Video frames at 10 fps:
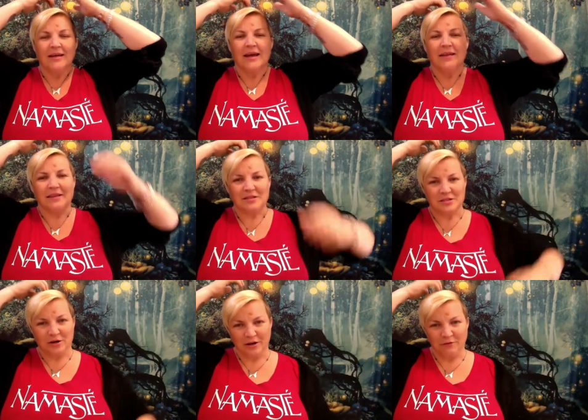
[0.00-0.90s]
And then
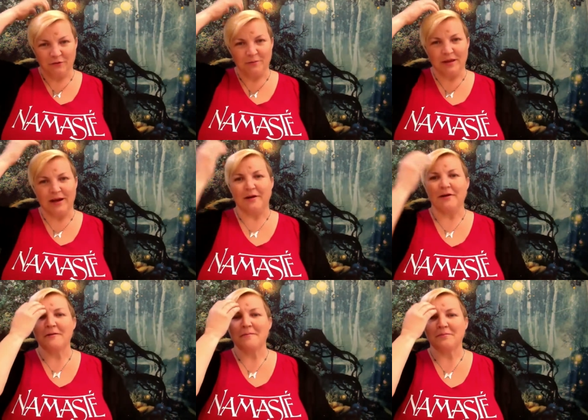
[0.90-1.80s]
starting from
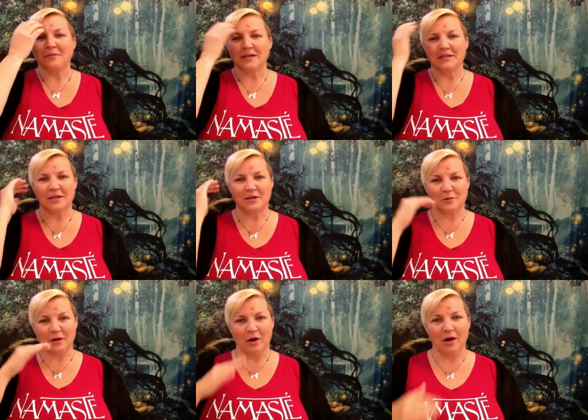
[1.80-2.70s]
there,
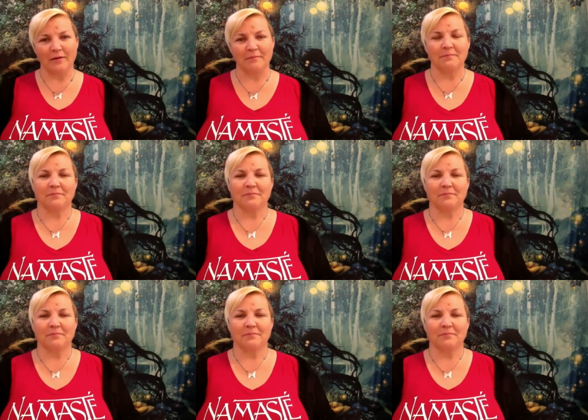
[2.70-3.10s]
continuing on.